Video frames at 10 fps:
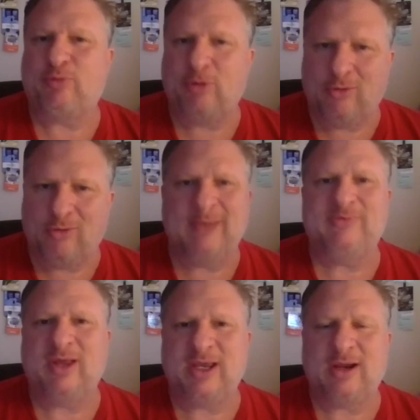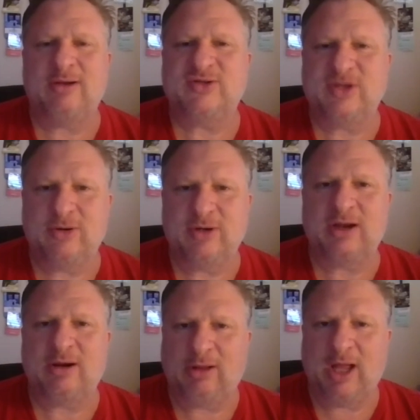programs like Arizona,
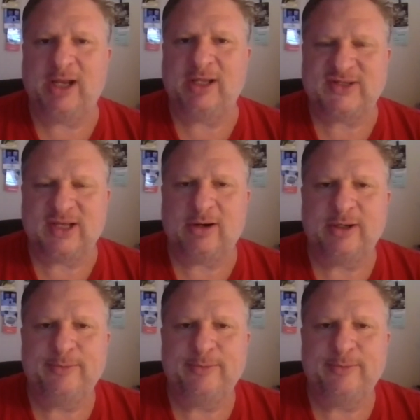Carolina, et cetera.